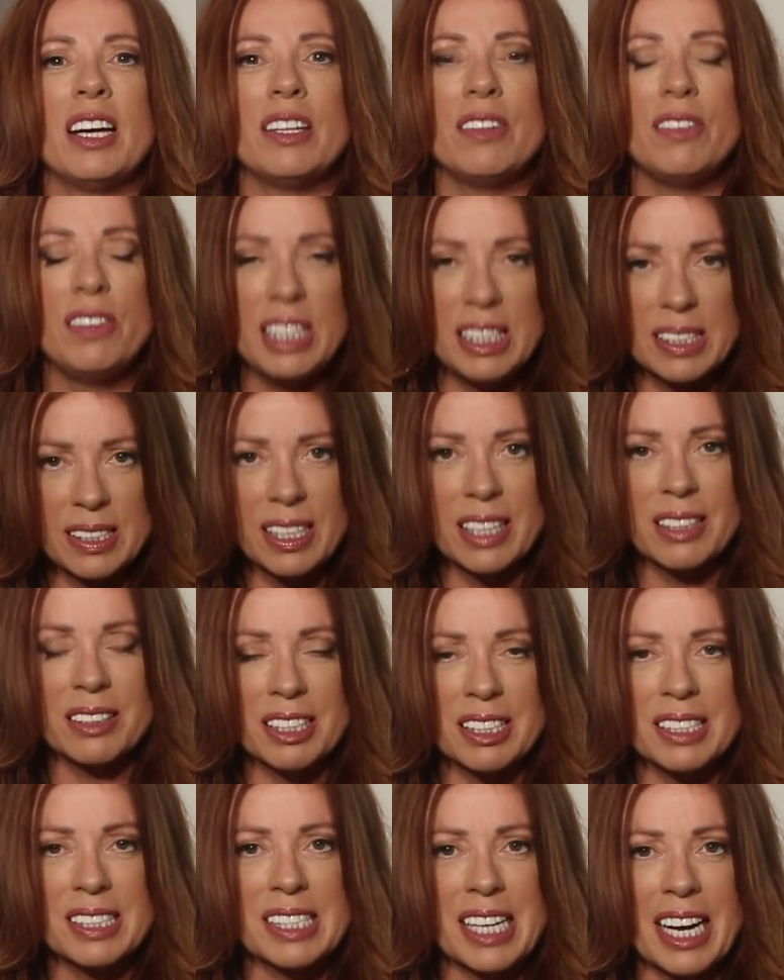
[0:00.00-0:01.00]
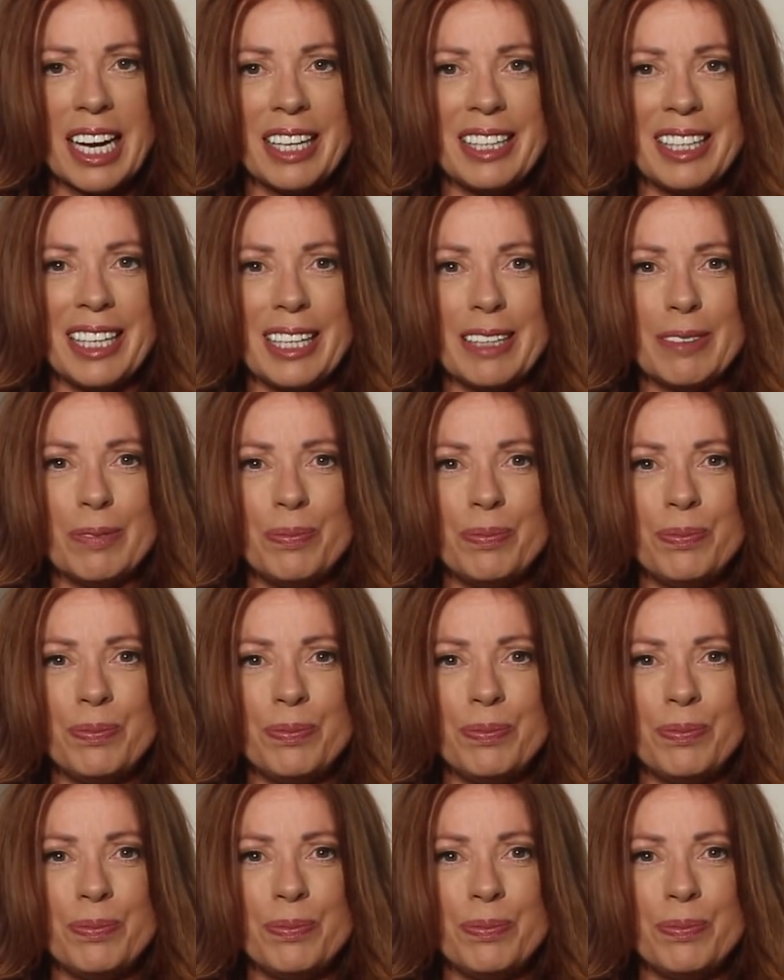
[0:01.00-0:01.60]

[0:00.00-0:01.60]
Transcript: this understanding.